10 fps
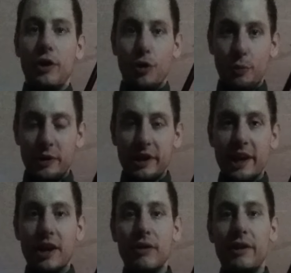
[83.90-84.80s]
open
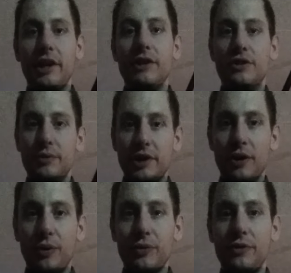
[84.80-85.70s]
carry, duty
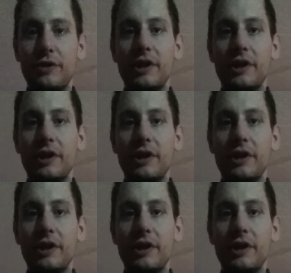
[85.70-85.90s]
holster